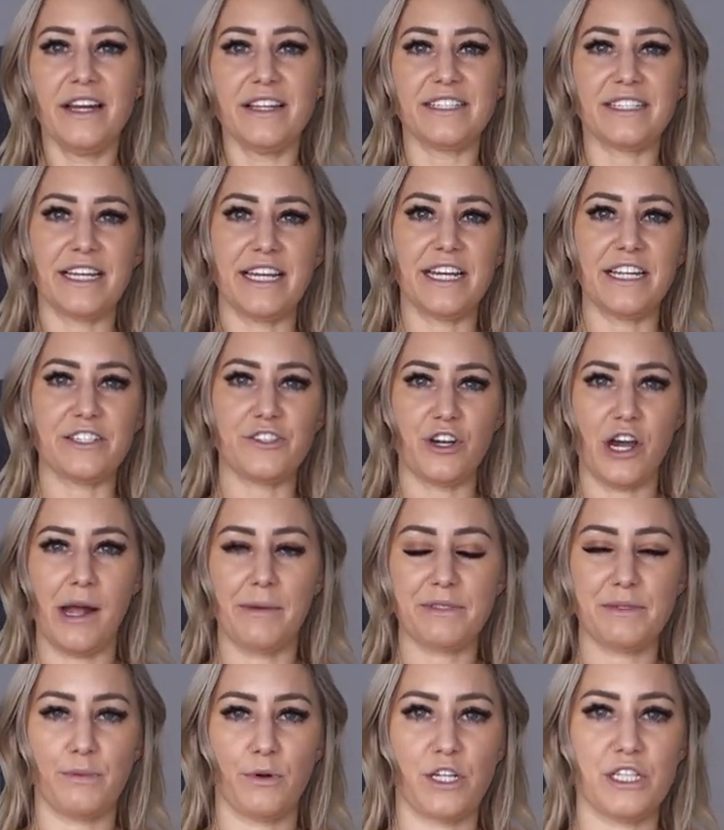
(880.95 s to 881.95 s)
skinny
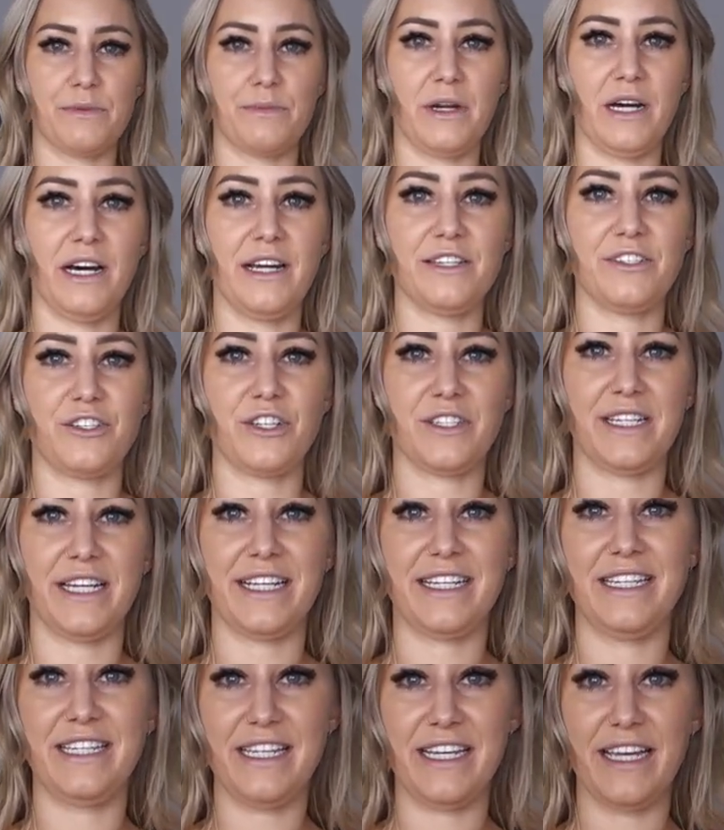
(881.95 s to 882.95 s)
strap sports bras just
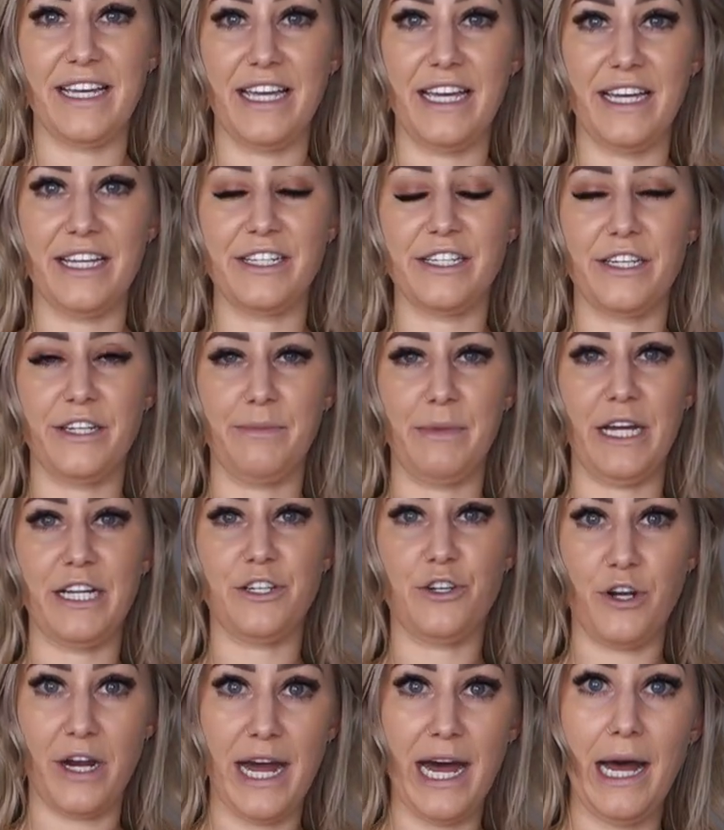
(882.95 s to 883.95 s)
like dig into my
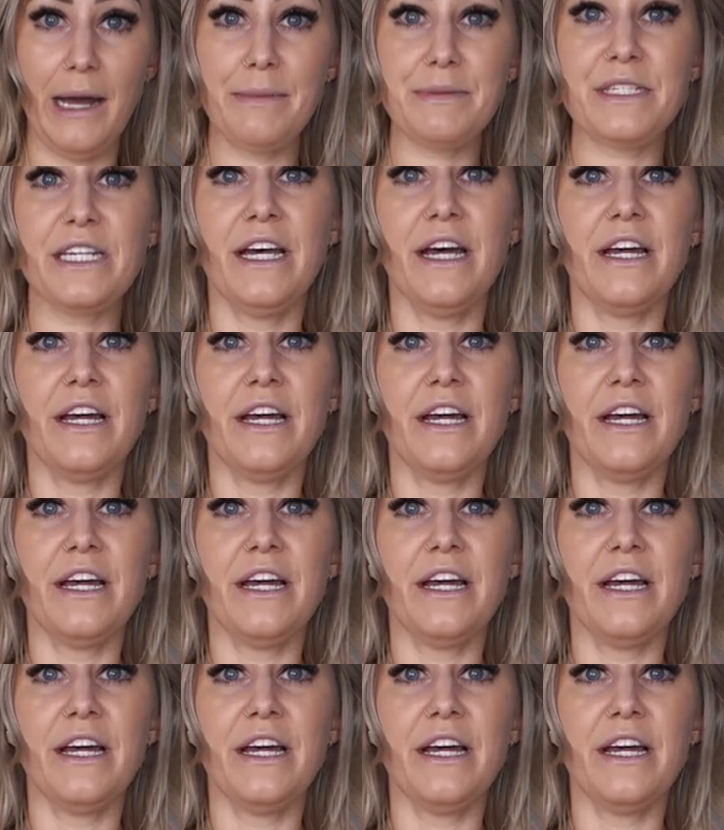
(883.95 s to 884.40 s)
traps.